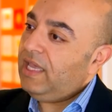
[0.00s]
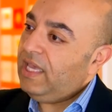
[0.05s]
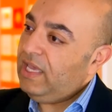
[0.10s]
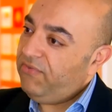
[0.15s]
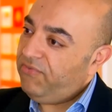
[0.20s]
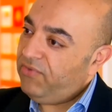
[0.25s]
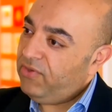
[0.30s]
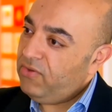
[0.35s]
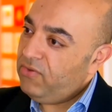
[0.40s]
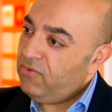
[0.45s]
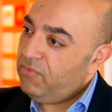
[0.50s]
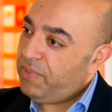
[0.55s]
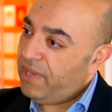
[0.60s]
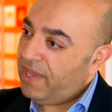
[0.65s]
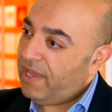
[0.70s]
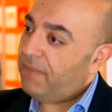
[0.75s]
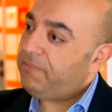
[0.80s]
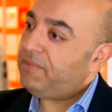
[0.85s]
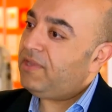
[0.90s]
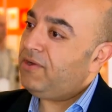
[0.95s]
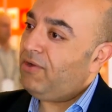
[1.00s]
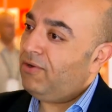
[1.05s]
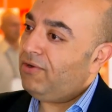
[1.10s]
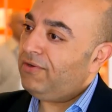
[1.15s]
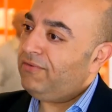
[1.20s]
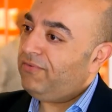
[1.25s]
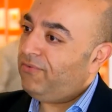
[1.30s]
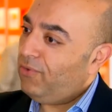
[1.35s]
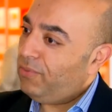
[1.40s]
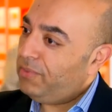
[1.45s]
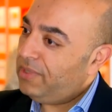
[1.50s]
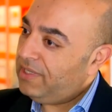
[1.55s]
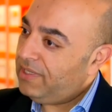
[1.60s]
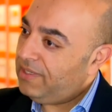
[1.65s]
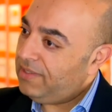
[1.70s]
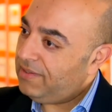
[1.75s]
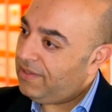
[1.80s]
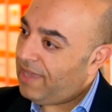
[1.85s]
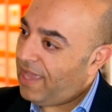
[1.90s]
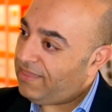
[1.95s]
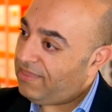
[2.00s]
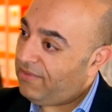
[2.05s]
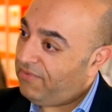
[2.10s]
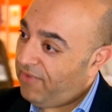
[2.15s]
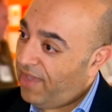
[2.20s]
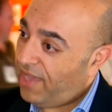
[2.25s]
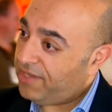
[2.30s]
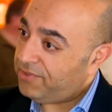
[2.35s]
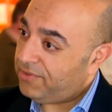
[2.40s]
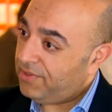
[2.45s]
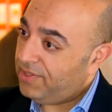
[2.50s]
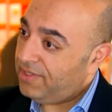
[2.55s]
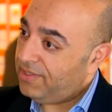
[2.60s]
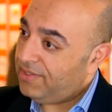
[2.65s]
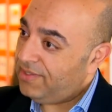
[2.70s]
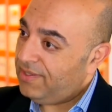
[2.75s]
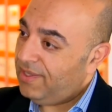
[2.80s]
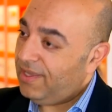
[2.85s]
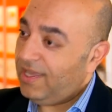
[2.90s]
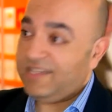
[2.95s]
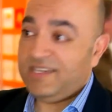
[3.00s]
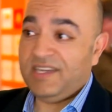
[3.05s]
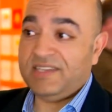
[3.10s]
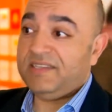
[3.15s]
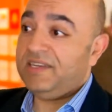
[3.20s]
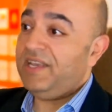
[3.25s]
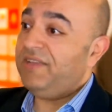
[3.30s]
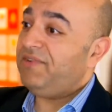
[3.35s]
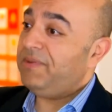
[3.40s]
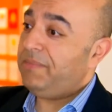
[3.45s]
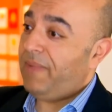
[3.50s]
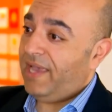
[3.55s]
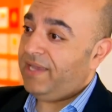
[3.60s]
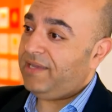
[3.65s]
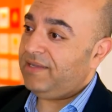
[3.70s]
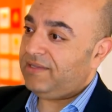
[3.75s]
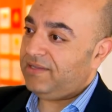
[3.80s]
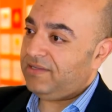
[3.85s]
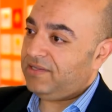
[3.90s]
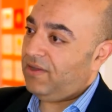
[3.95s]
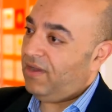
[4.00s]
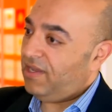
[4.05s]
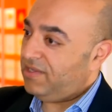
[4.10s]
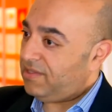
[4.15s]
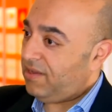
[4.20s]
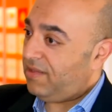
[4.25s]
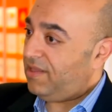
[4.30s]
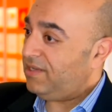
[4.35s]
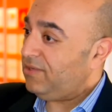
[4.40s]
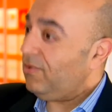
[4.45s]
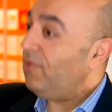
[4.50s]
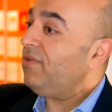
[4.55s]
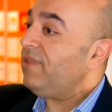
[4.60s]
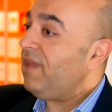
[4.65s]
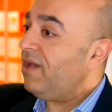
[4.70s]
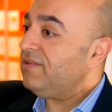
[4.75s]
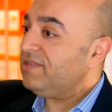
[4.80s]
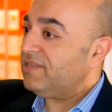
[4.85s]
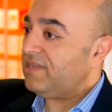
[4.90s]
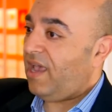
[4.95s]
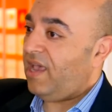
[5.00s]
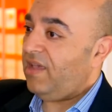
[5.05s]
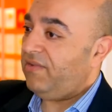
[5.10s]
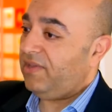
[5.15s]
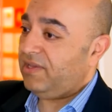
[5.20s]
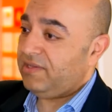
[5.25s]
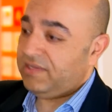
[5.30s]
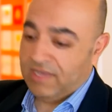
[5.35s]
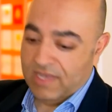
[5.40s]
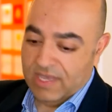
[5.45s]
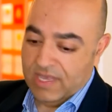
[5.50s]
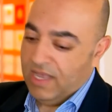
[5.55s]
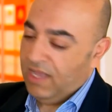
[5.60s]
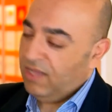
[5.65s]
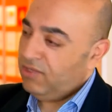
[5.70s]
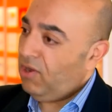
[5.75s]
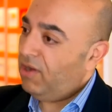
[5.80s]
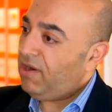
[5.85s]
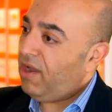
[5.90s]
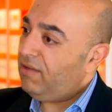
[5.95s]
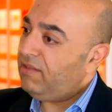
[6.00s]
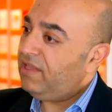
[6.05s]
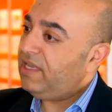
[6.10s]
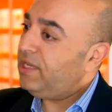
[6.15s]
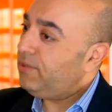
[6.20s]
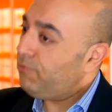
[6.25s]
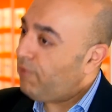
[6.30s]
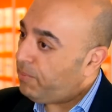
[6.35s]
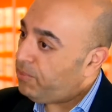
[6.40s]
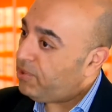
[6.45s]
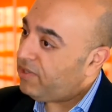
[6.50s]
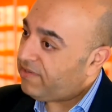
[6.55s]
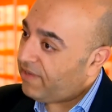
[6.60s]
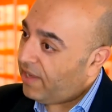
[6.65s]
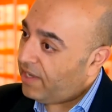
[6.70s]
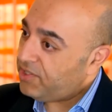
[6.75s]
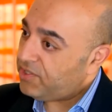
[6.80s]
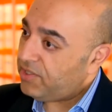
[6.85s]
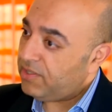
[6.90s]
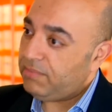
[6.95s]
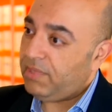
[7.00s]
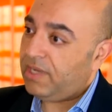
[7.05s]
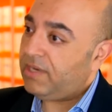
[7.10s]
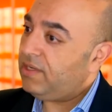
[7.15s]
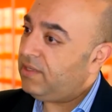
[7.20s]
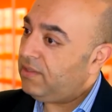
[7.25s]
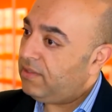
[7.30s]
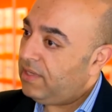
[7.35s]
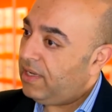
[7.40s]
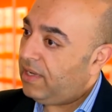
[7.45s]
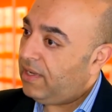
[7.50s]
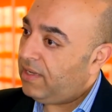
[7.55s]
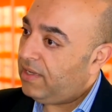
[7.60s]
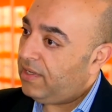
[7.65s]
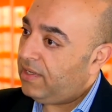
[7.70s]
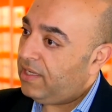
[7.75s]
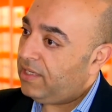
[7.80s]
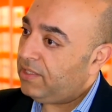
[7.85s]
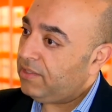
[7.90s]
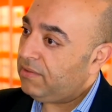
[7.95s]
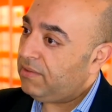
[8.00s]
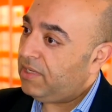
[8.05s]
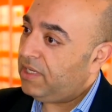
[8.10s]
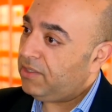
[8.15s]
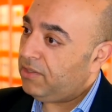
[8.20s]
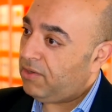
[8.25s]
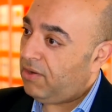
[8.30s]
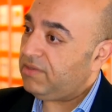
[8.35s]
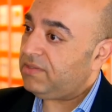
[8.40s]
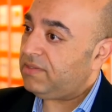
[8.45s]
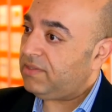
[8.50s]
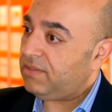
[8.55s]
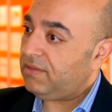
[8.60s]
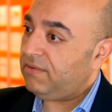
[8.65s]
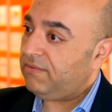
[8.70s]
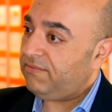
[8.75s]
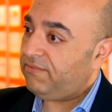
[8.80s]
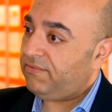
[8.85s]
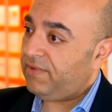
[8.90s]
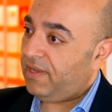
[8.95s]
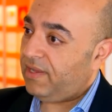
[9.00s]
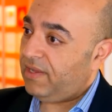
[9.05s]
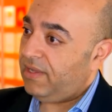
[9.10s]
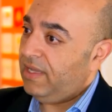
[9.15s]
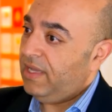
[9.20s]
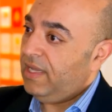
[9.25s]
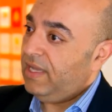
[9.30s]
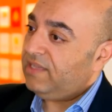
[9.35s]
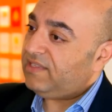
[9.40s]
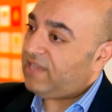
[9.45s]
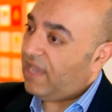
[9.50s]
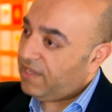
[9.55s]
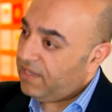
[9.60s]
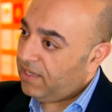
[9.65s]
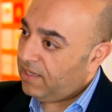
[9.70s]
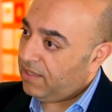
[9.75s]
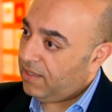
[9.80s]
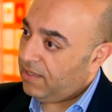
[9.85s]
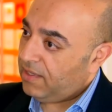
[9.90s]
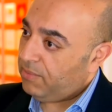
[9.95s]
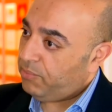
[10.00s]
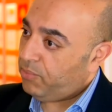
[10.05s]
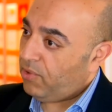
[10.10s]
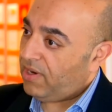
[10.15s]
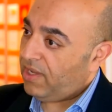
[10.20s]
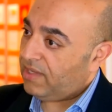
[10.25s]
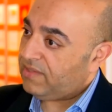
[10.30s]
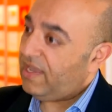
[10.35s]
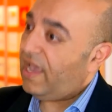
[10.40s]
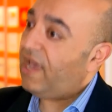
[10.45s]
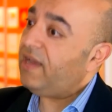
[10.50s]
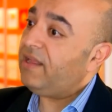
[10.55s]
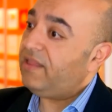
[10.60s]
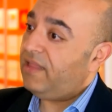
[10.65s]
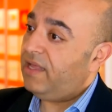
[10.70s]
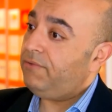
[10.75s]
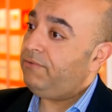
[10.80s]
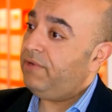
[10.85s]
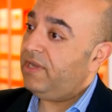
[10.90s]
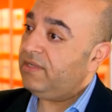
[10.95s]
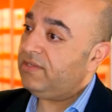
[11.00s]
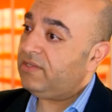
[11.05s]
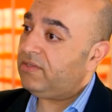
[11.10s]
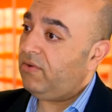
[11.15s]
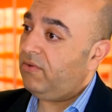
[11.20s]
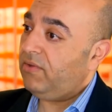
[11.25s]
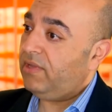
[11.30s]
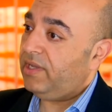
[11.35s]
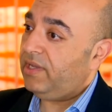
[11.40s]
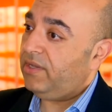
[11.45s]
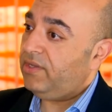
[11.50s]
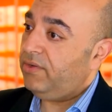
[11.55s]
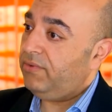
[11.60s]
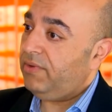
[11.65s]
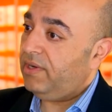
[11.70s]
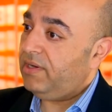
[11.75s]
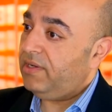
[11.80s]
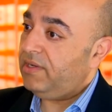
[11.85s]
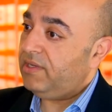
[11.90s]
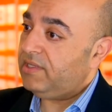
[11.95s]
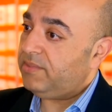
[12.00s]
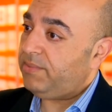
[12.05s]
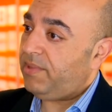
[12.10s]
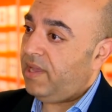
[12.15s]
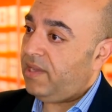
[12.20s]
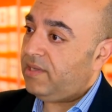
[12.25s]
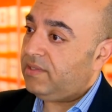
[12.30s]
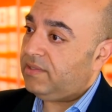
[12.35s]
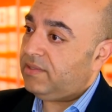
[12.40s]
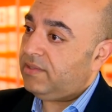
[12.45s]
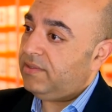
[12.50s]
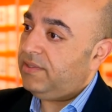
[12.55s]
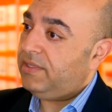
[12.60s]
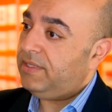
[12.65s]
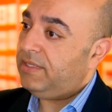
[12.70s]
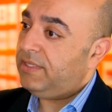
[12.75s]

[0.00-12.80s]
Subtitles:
If you pick up the non-conformity at the factory, it doesn't even make it to site. So there's all those savings, not only in reputation, but in costs of taking a product down and then reinstalling a new one in its place.